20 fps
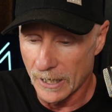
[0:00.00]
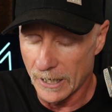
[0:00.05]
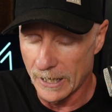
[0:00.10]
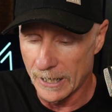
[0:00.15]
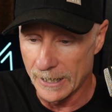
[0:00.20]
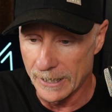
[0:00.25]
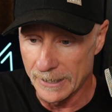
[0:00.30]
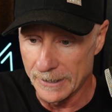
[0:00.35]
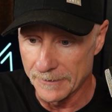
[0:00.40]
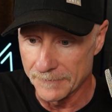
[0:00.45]

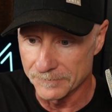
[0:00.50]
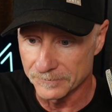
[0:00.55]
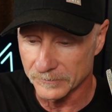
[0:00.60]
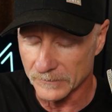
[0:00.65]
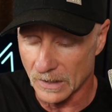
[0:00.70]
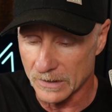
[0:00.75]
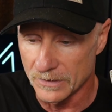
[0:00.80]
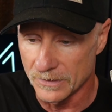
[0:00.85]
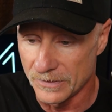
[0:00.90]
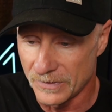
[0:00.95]

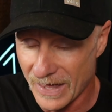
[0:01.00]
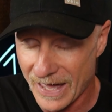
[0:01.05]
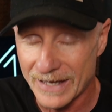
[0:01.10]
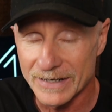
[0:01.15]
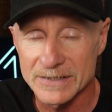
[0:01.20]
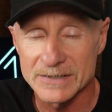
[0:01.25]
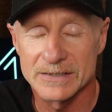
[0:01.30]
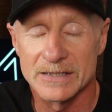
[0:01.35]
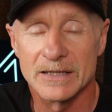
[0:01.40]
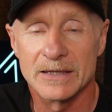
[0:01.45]

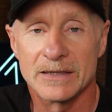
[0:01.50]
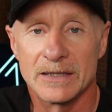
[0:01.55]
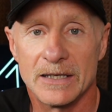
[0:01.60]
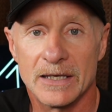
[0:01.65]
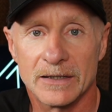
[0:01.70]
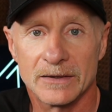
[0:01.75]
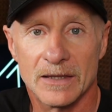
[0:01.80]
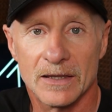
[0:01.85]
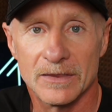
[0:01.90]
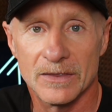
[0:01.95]
That is the
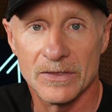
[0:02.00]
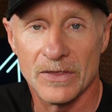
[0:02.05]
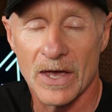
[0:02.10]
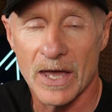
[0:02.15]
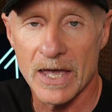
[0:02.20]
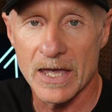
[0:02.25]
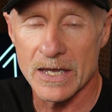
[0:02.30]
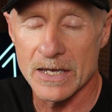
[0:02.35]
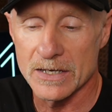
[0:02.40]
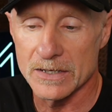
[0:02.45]
thing that
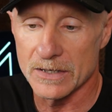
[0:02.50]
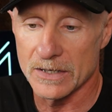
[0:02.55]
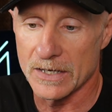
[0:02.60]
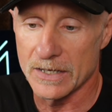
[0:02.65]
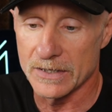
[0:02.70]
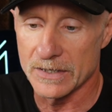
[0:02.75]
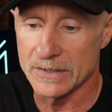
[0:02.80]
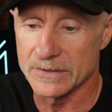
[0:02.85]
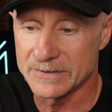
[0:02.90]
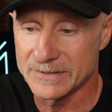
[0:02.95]

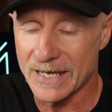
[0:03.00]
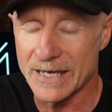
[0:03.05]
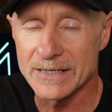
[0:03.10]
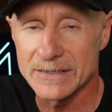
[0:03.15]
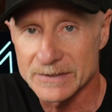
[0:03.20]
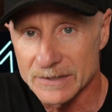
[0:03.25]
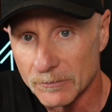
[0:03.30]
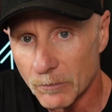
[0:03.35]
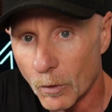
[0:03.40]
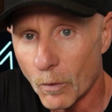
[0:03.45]
it
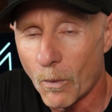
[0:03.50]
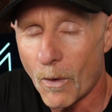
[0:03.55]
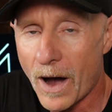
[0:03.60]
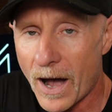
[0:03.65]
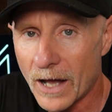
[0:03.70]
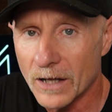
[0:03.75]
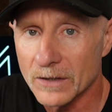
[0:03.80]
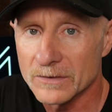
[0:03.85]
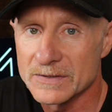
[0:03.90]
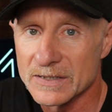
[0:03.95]
takes them a
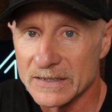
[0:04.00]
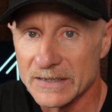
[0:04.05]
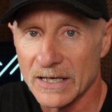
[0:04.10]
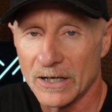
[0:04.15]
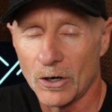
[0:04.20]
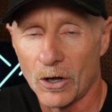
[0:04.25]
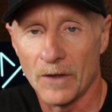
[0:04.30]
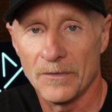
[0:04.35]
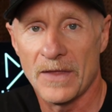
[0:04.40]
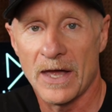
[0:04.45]
while to
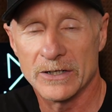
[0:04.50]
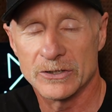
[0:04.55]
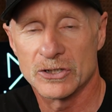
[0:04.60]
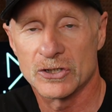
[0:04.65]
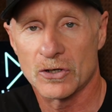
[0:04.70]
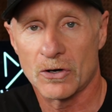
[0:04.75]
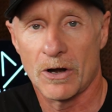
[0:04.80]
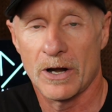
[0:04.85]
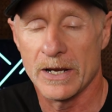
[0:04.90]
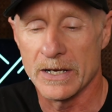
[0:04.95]
get on that
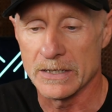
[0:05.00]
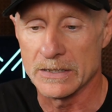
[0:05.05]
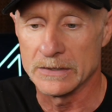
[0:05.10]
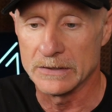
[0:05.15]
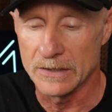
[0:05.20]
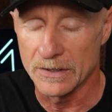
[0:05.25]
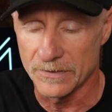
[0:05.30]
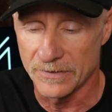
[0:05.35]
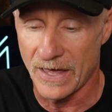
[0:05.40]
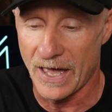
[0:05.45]

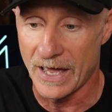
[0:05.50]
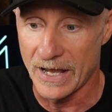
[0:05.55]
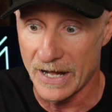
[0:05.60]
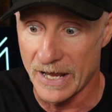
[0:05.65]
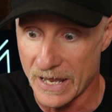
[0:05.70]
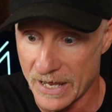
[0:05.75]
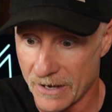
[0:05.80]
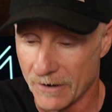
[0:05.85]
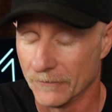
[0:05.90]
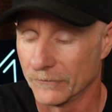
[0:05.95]
train, that
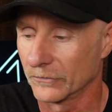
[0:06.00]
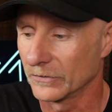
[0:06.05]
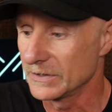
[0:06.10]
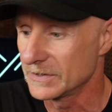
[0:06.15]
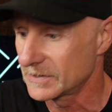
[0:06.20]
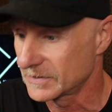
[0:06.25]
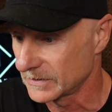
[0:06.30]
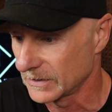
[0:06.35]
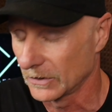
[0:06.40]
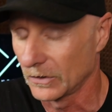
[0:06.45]
every
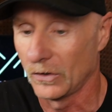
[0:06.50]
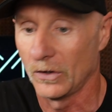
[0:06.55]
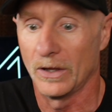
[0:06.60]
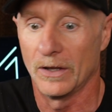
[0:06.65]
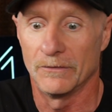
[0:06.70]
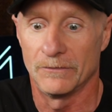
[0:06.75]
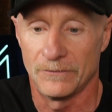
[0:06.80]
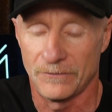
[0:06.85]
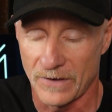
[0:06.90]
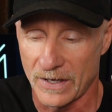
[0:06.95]

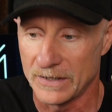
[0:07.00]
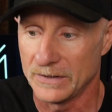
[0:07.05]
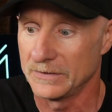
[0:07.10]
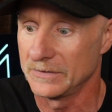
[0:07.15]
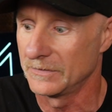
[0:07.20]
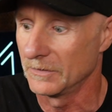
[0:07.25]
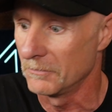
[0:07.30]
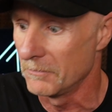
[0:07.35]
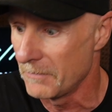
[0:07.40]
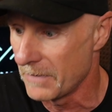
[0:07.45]
single
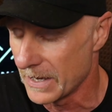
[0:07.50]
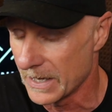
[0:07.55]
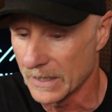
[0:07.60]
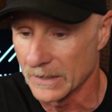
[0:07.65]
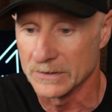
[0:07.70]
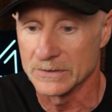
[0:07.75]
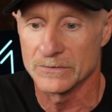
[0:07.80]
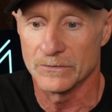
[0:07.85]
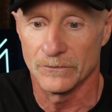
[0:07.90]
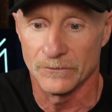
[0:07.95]
event
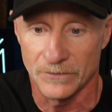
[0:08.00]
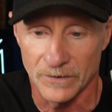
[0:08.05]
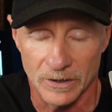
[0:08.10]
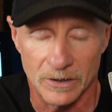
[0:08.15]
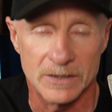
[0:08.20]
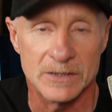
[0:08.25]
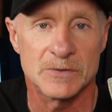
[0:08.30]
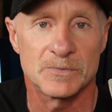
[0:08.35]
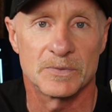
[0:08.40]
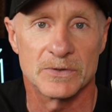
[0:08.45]
demands
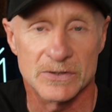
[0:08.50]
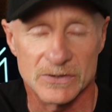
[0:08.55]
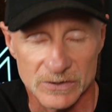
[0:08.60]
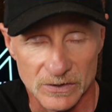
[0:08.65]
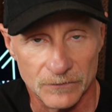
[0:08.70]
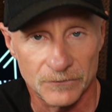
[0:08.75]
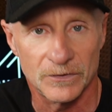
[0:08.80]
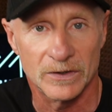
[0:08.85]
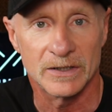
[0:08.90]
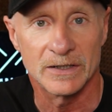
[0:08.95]
very
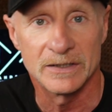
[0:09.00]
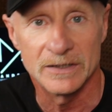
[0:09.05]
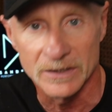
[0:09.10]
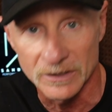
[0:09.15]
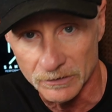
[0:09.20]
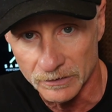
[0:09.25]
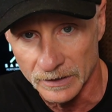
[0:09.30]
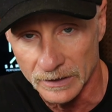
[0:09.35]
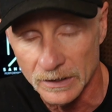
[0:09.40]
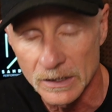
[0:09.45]
specific
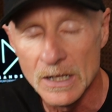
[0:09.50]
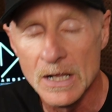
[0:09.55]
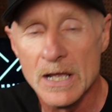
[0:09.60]
gearing.